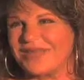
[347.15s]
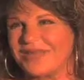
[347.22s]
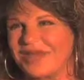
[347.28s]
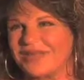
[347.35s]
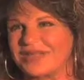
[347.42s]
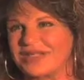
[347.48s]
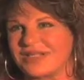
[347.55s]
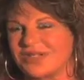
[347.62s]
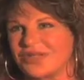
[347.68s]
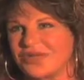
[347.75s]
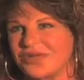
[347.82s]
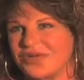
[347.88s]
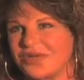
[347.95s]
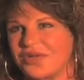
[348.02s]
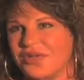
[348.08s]
When I was a
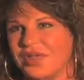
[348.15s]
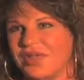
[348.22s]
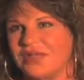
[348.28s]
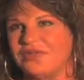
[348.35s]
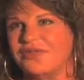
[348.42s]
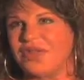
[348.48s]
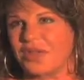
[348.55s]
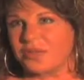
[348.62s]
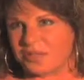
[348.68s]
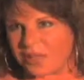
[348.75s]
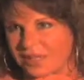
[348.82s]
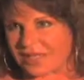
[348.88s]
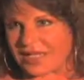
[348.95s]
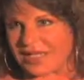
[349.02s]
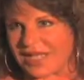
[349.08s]
little girl, they lived on
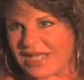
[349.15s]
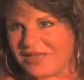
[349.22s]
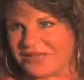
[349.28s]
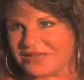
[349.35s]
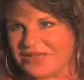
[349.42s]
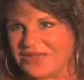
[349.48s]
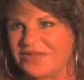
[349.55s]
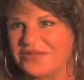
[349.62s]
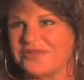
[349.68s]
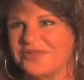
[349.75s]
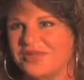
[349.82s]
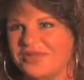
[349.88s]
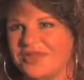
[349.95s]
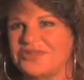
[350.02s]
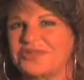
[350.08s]
Pitkin Avenue,
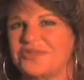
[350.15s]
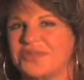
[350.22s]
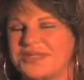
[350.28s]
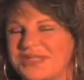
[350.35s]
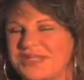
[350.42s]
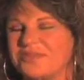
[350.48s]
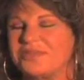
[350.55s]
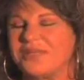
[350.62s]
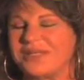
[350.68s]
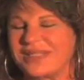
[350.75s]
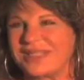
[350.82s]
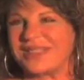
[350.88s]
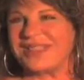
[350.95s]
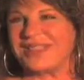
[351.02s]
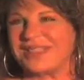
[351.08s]
and they took me to the
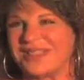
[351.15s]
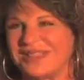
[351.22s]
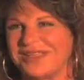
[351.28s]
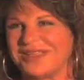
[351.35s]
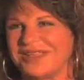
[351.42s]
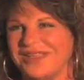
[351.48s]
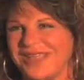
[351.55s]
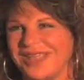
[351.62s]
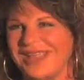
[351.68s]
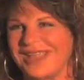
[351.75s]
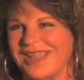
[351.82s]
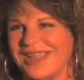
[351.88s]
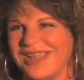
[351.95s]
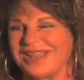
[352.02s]
Pitkin Theater, and